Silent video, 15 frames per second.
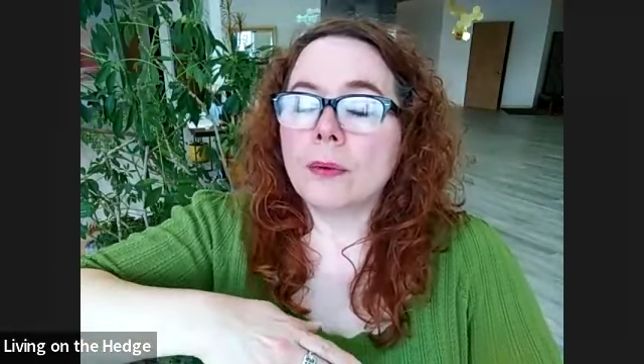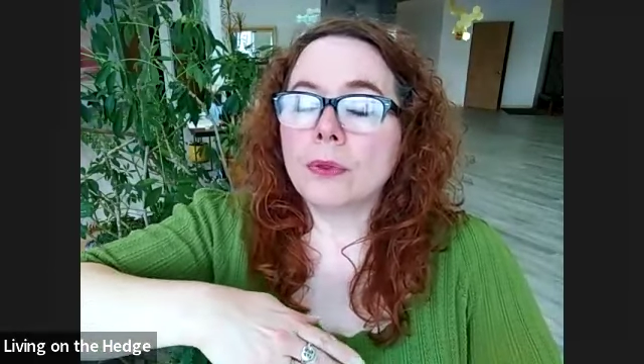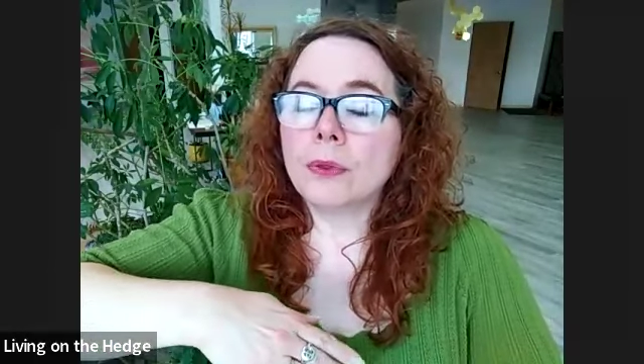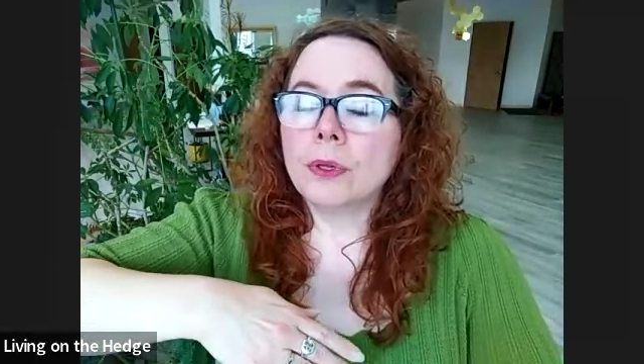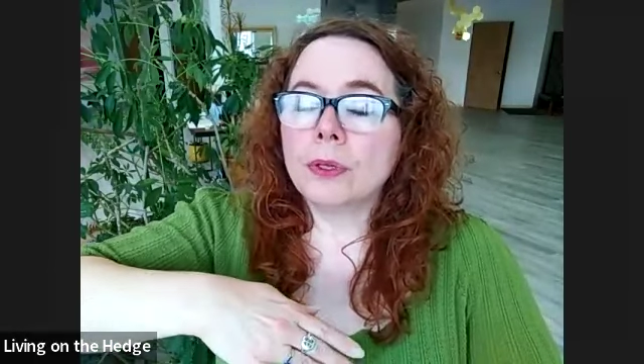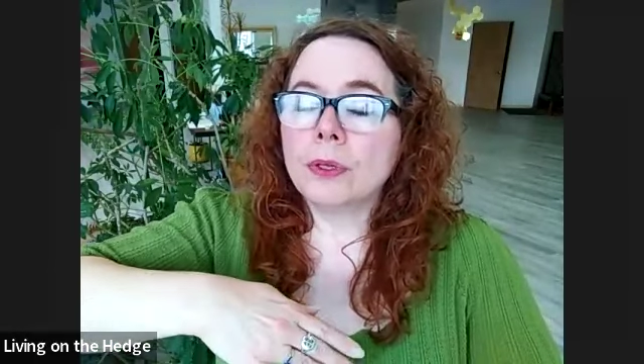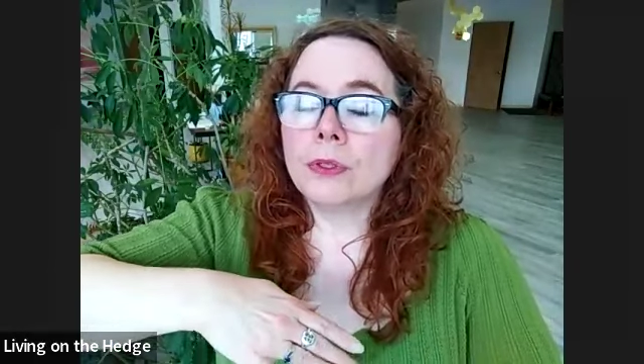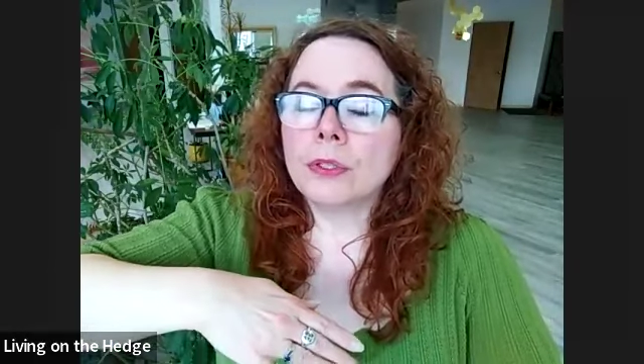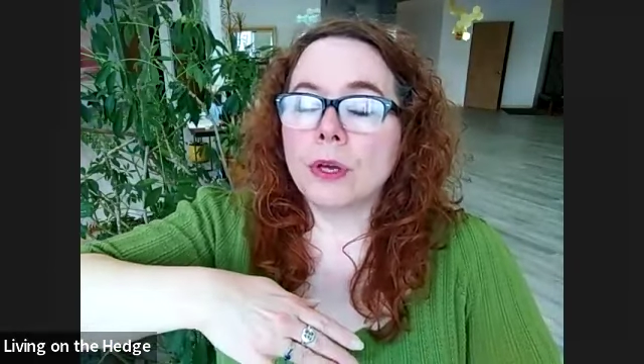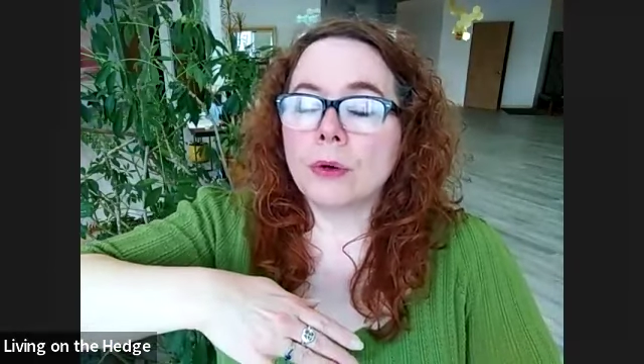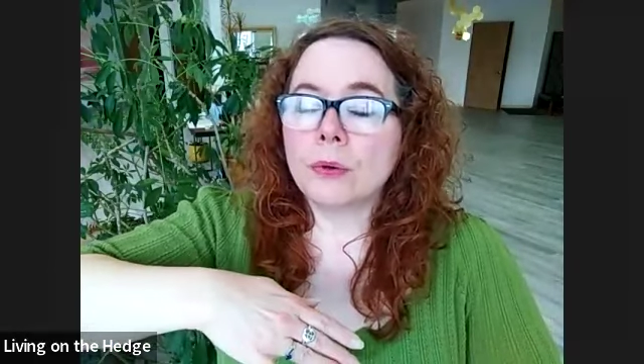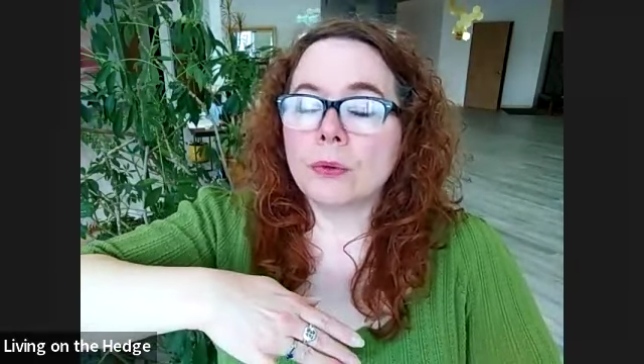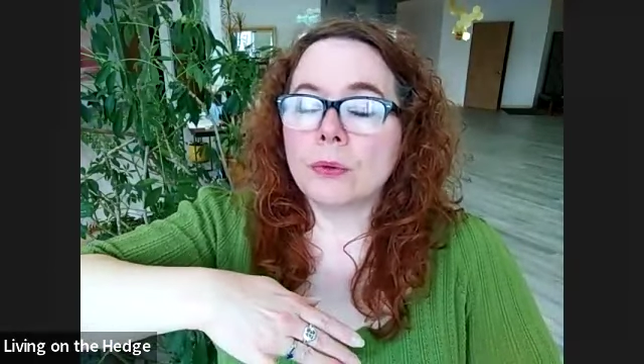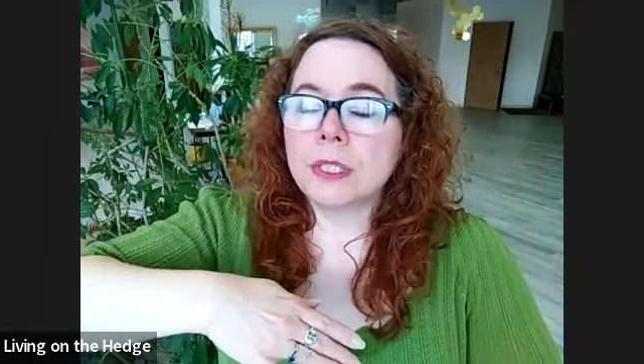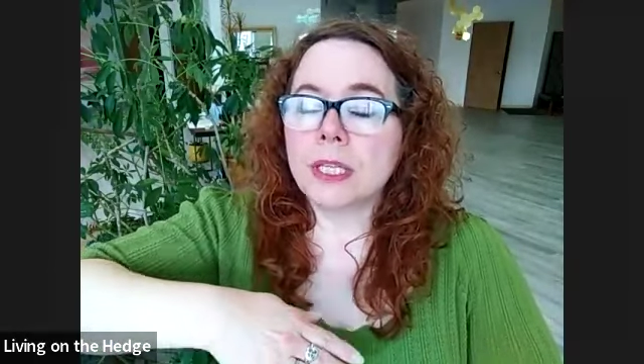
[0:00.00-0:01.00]
through your
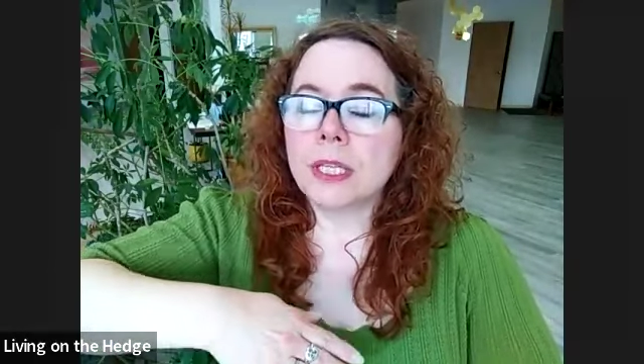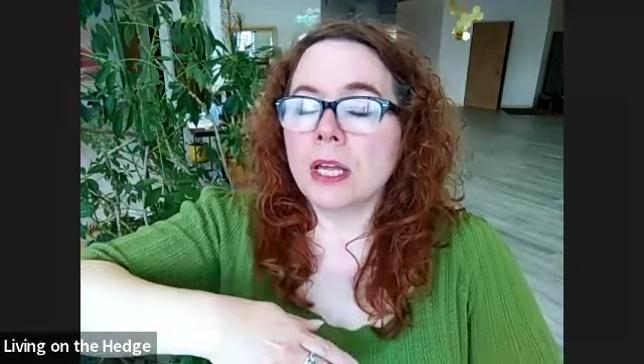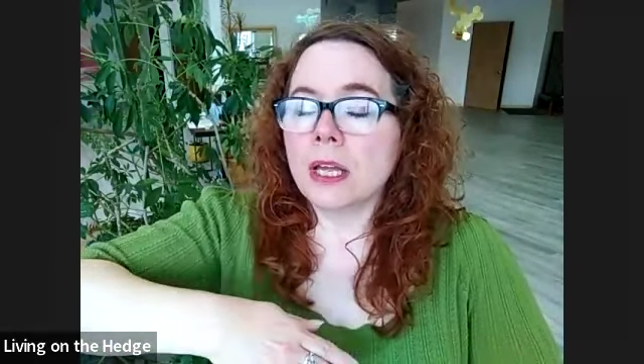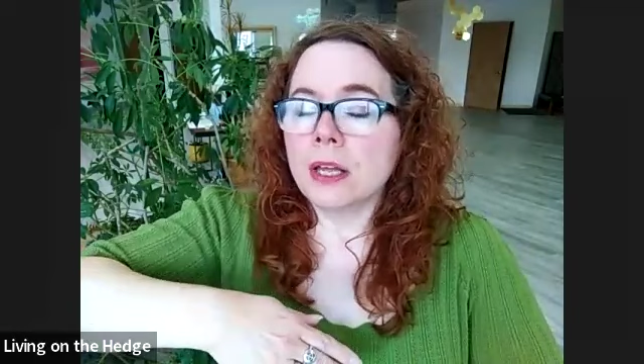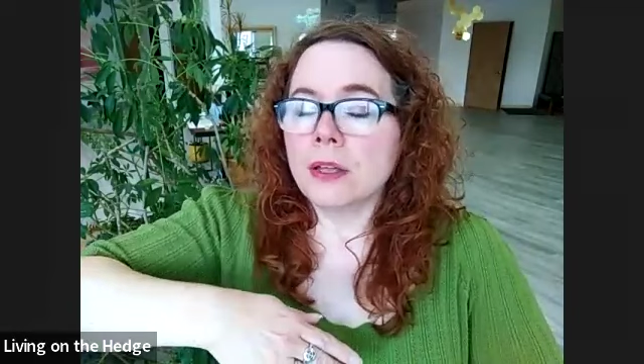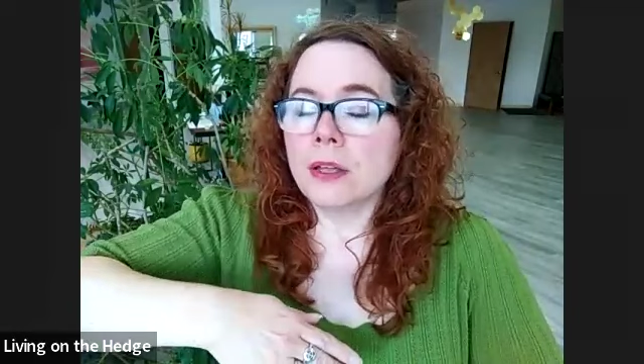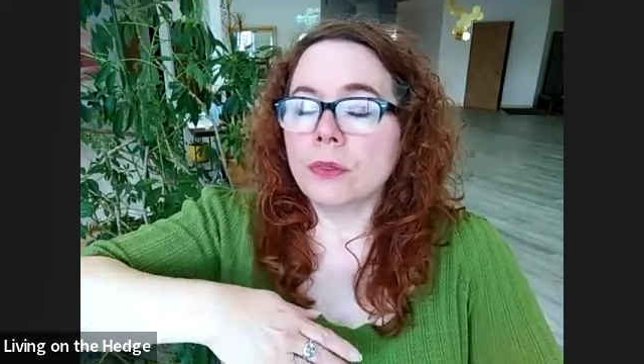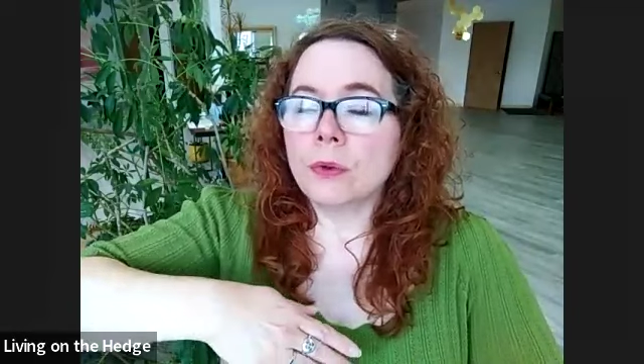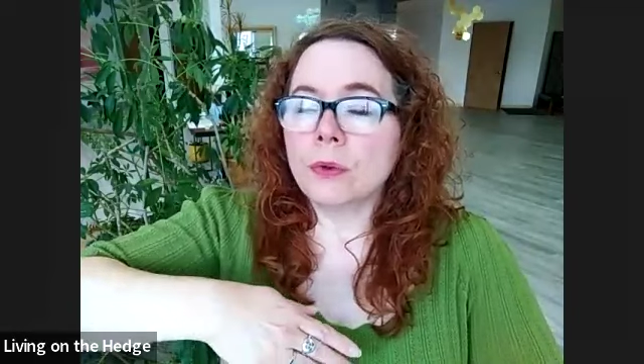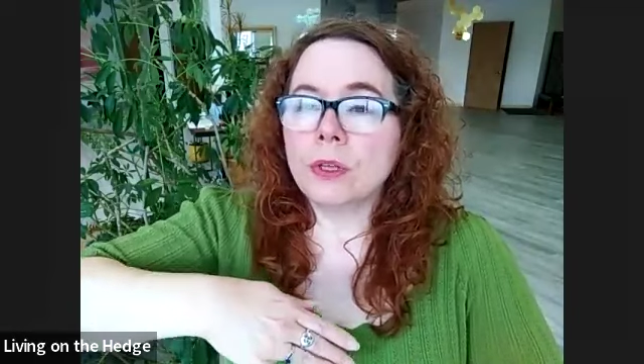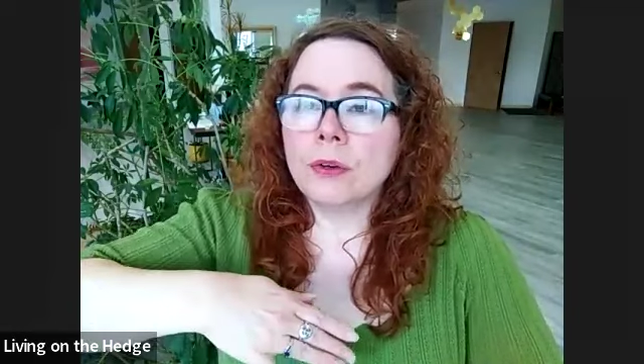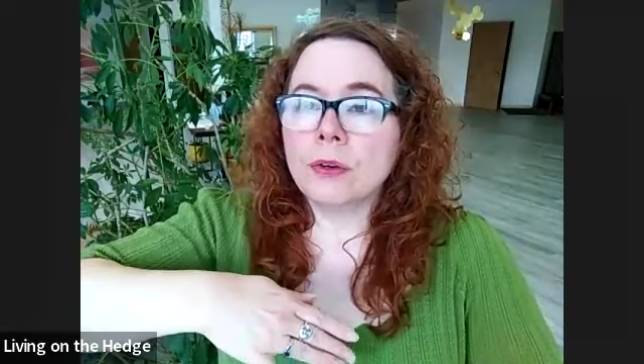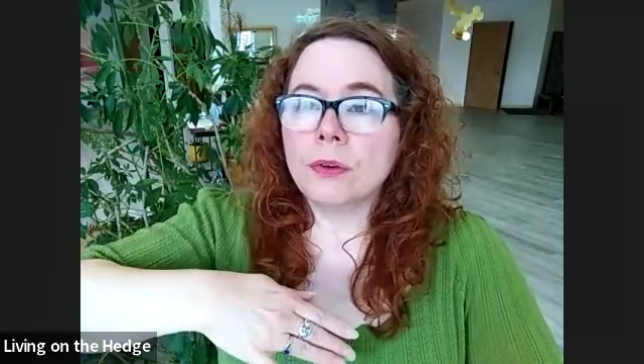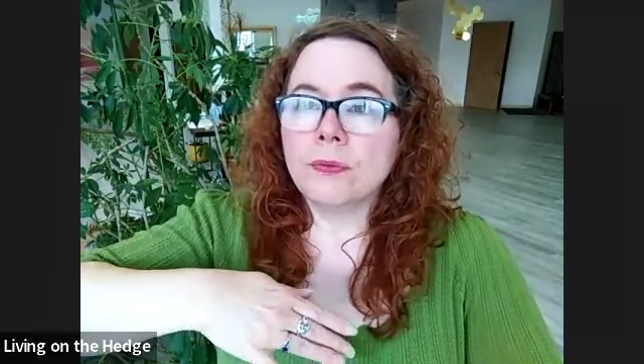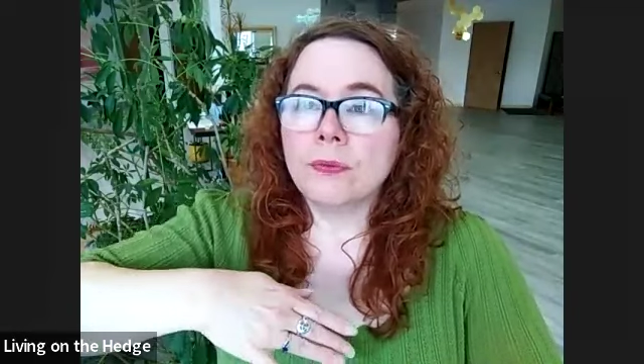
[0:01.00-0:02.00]
toes, through
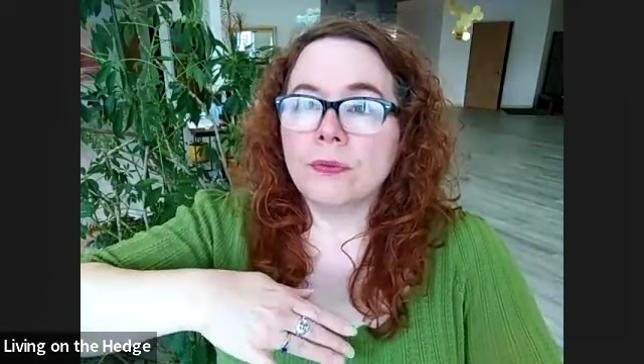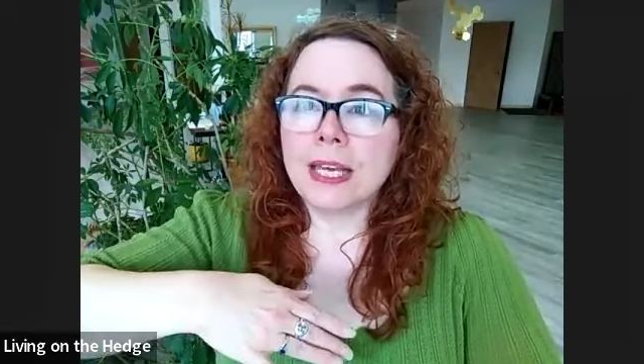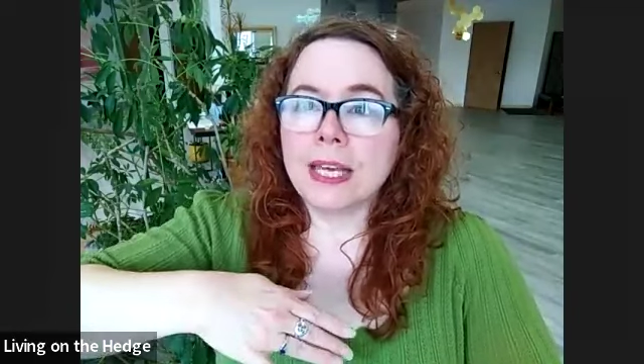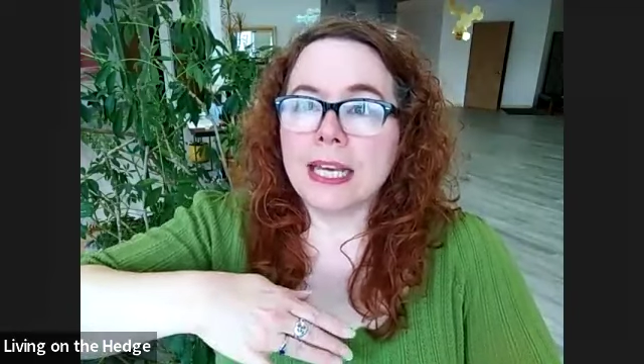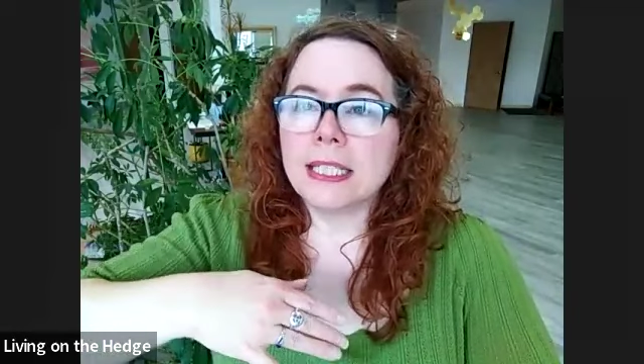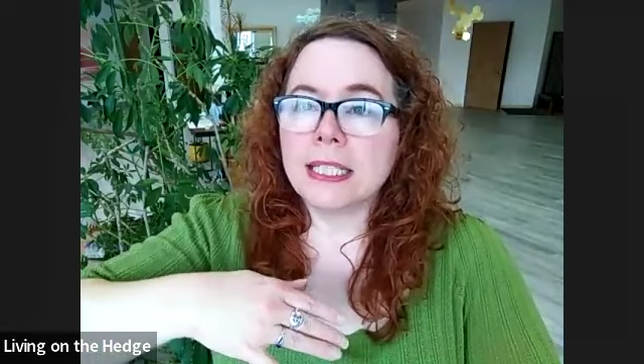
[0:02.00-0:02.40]
your feet,